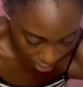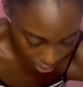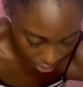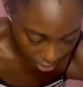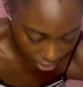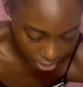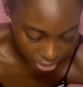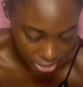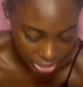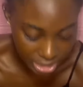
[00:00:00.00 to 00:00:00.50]

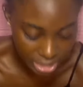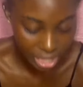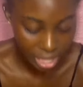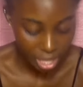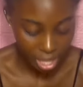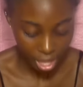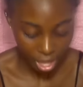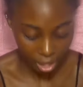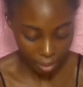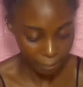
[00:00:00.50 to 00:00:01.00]

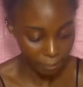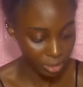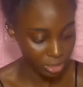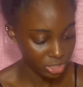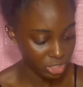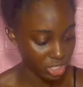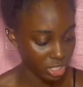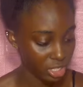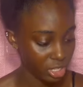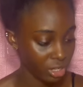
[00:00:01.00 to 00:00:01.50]
got a
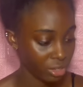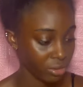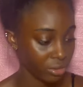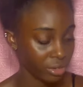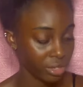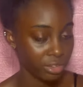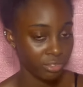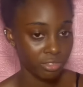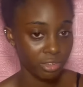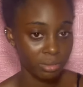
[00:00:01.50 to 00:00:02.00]
bunch of
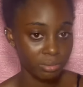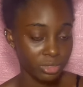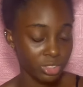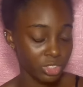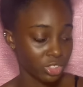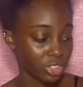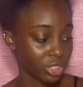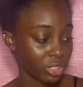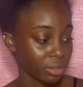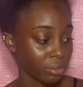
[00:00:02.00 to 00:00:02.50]
decor from
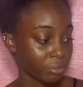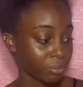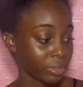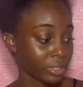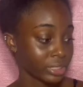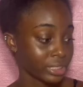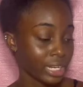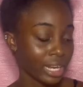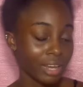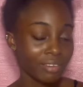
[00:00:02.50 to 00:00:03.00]
Shein,
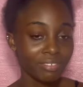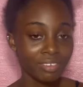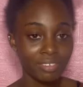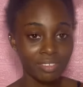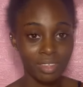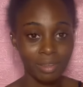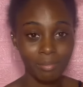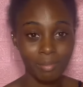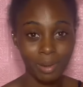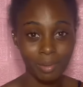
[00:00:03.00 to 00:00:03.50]
but half of
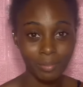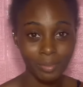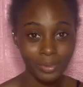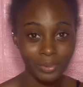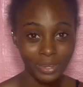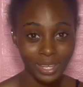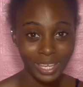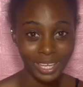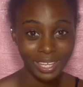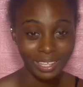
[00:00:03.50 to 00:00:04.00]
them are
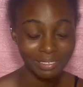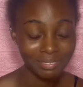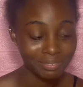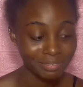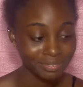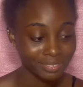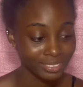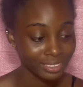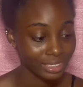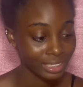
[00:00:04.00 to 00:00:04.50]
broken.
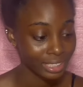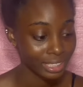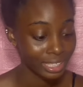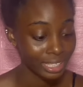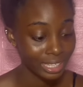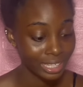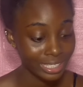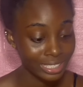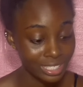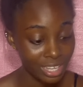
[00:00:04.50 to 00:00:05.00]

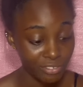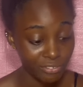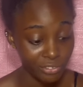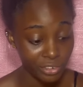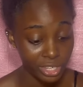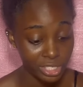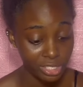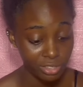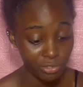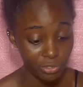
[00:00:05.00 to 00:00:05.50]
It's a
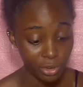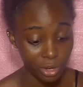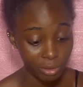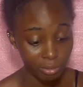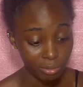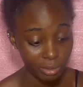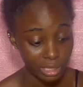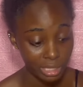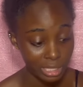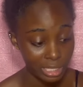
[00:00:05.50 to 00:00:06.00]
44
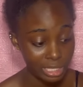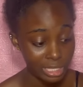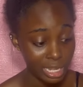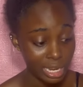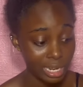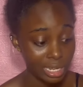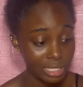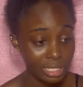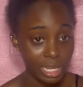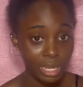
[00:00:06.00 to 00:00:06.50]
piece and
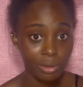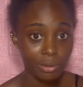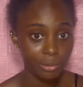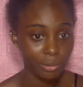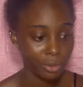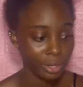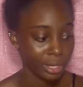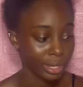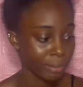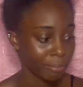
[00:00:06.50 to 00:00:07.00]
I was like,
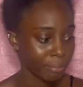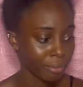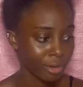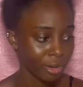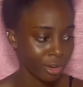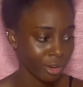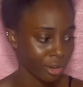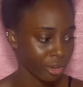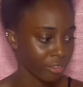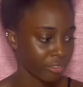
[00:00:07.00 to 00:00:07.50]
okay,
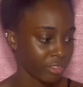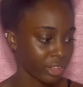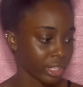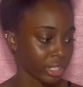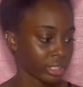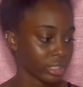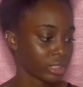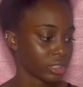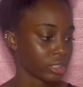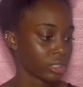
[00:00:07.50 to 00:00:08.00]
perfect,
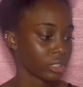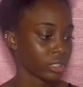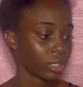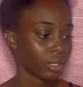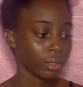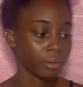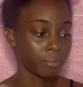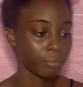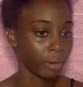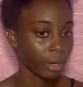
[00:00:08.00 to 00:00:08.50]

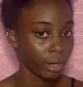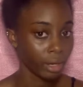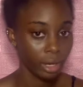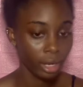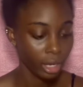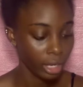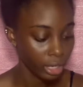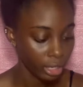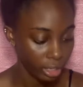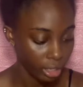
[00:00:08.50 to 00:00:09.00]
but
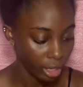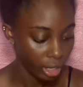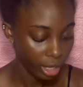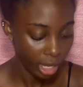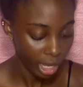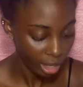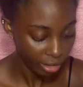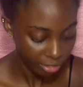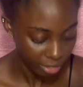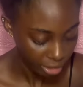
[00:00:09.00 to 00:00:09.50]
all
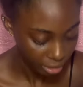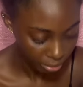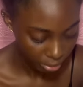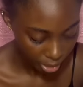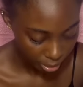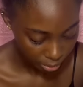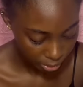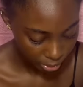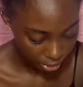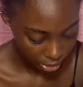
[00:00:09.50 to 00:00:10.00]
half of them are
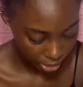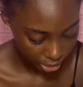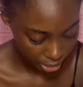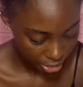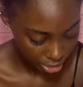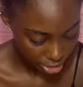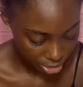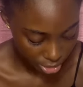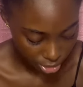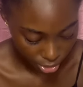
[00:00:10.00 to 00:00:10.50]

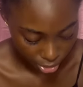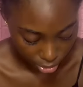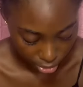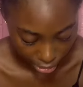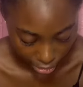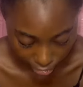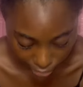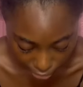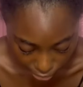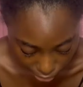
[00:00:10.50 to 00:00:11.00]
broken, so
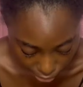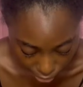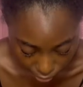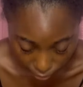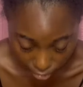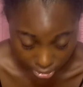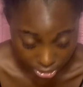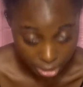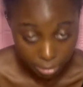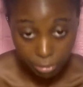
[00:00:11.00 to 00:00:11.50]
I don't know
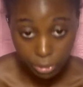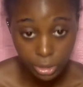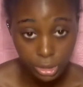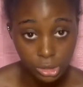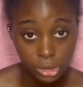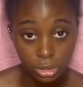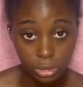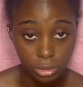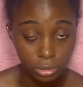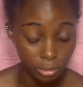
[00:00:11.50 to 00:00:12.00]
what I'm going
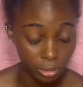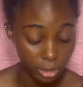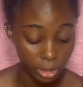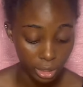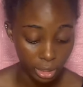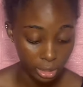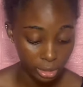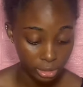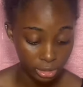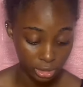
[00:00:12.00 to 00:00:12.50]
to do
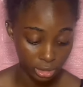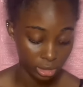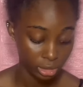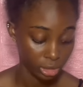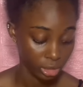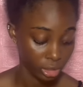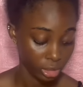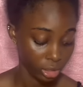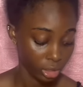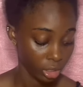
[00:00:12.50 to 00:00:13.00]

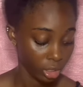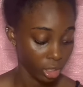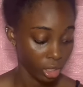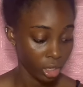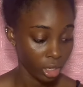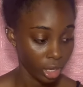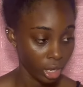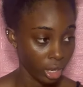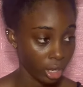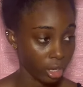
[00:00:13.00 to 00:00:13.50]

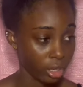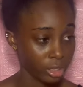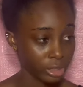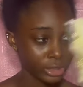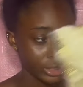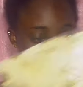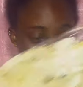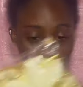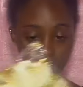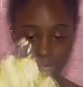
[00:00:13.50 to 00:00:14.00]
with that. I
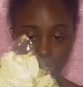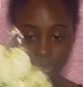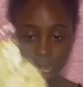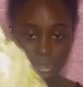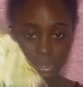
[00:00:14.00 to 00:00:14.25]
also got